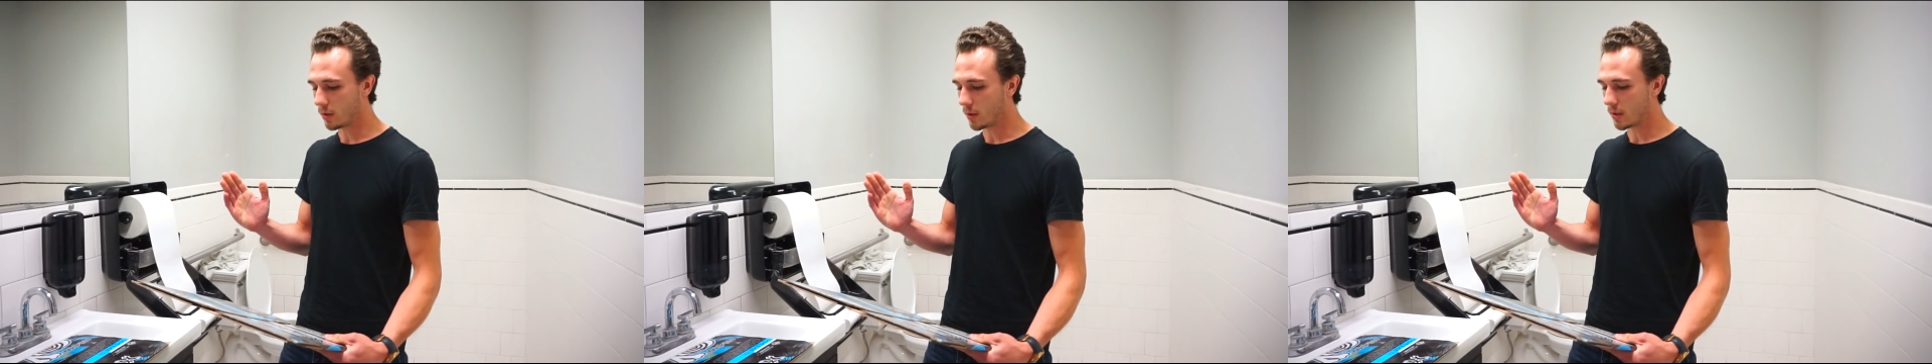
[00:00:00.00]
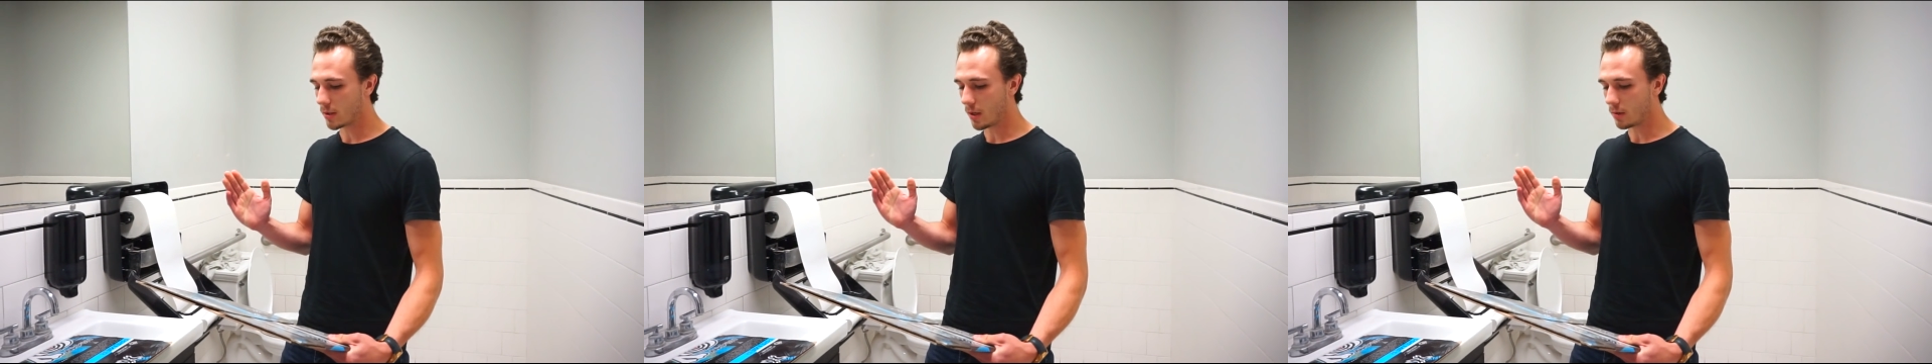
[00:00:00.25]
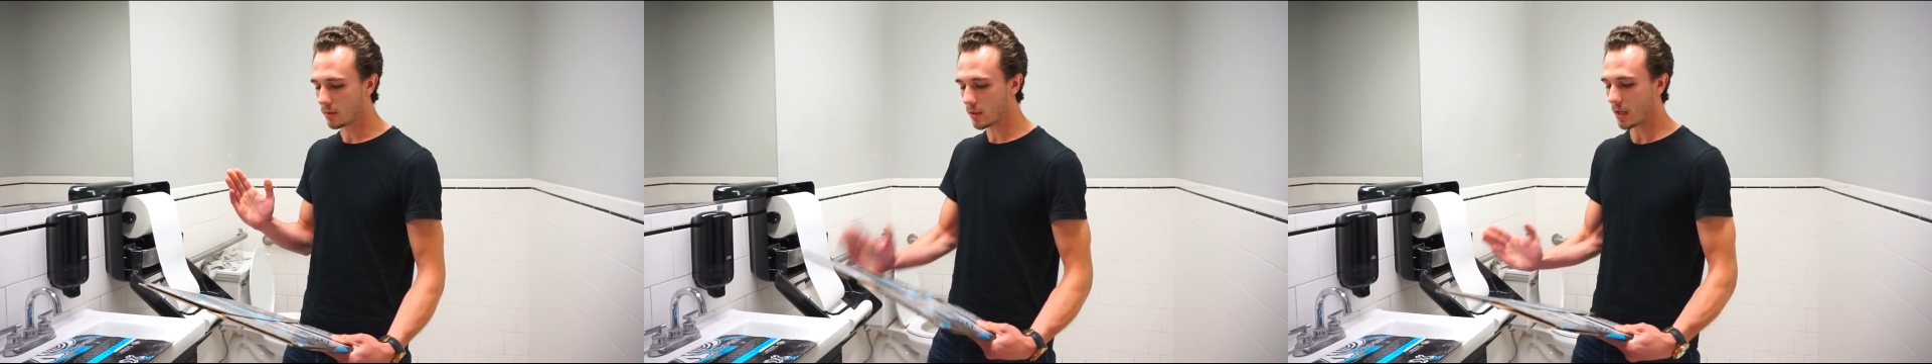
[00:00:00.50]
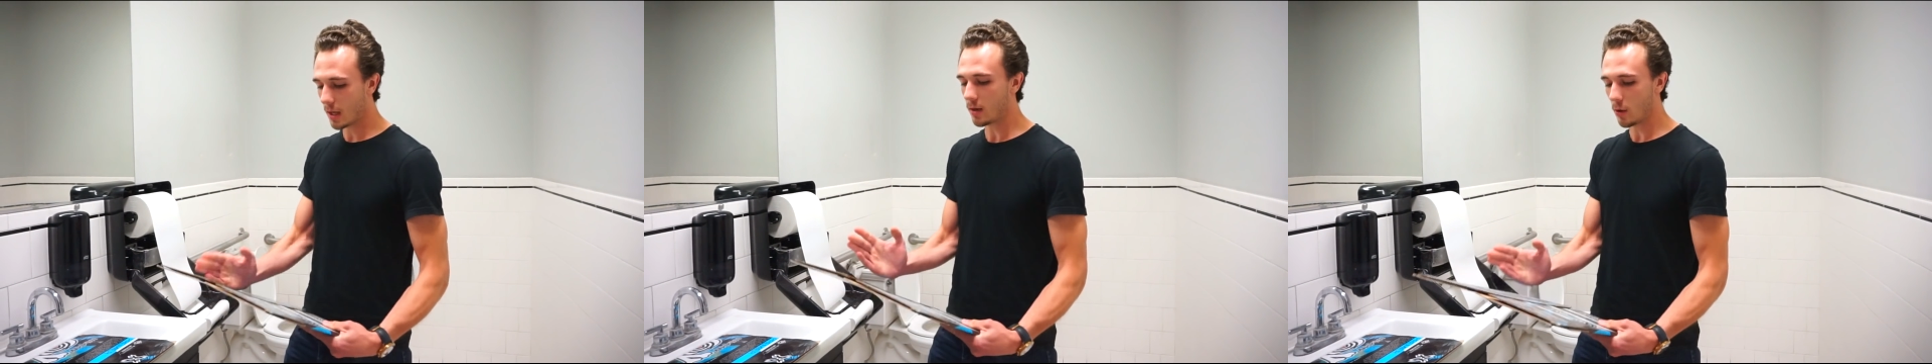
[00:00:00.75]
do is I'll just
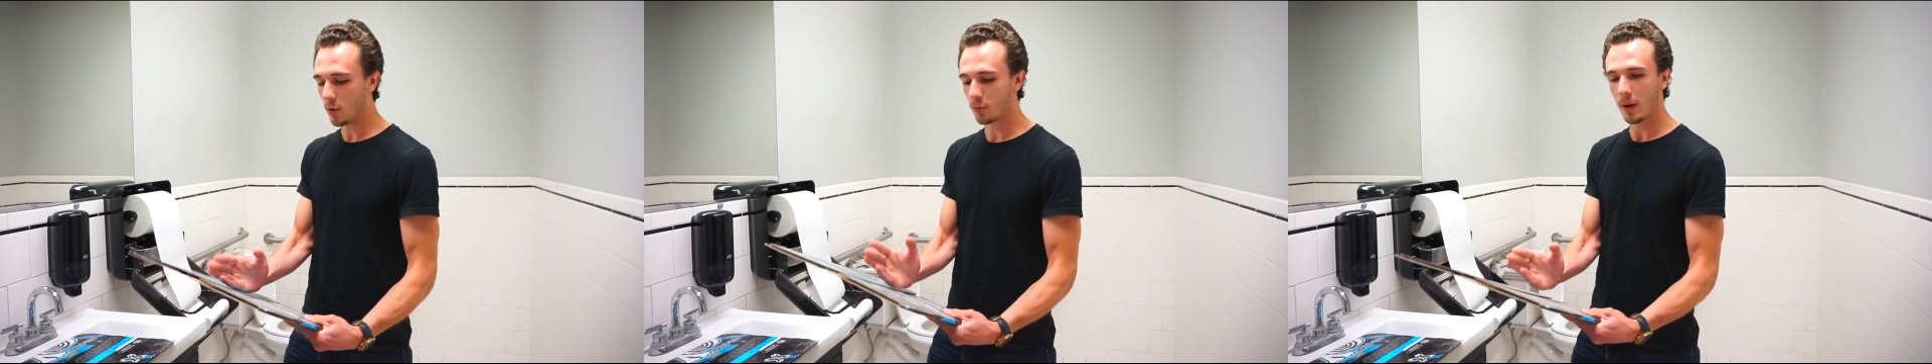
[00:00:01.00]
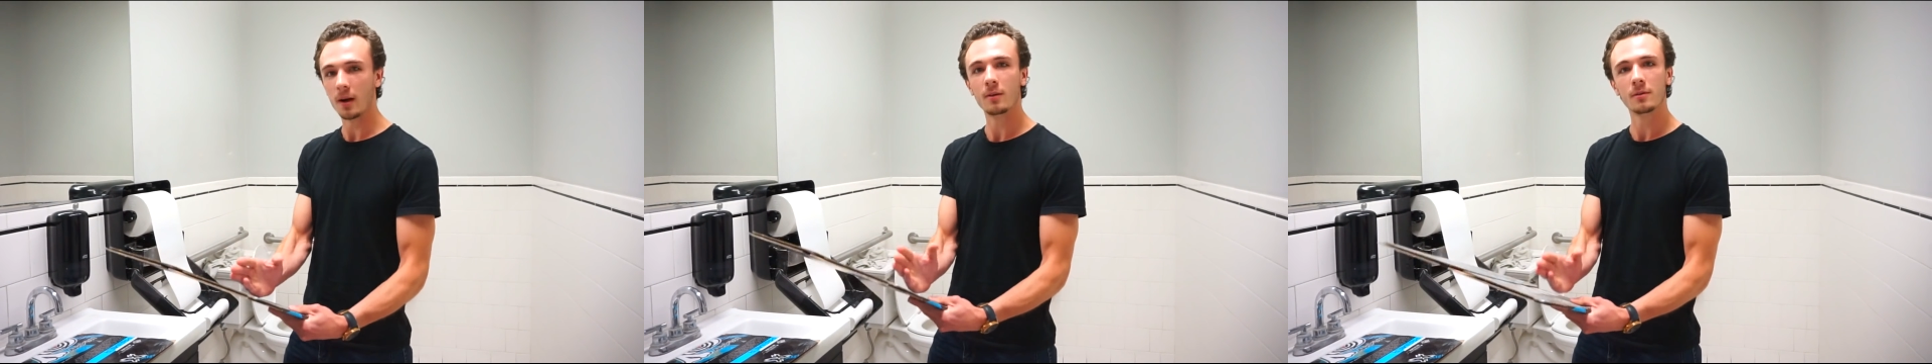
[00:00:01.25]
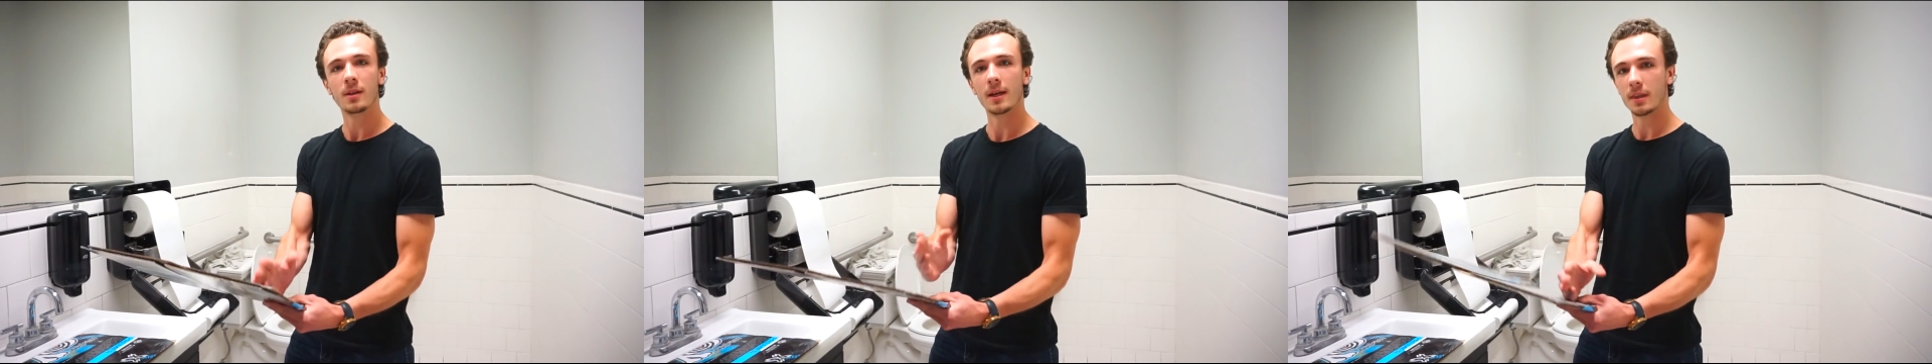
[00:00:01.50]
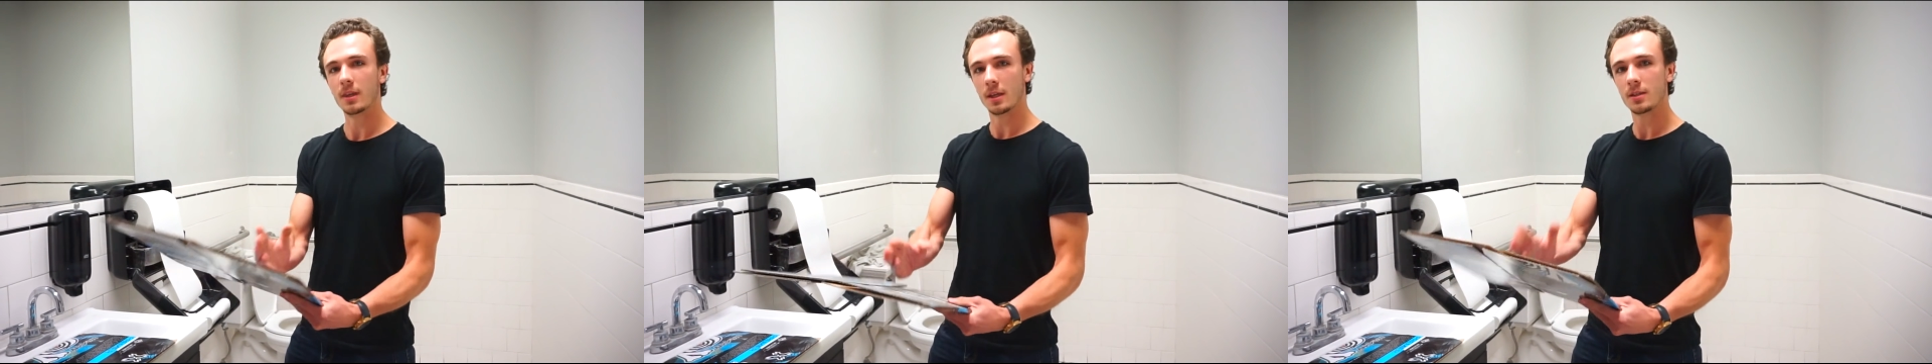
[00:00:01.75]
kind of go around
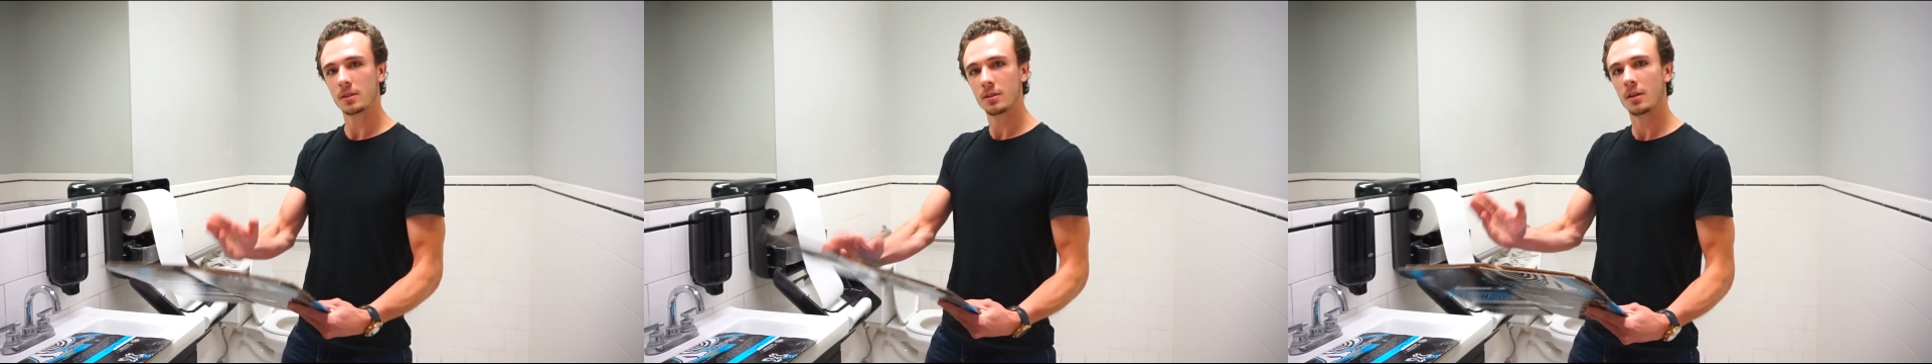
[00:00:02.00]
like this,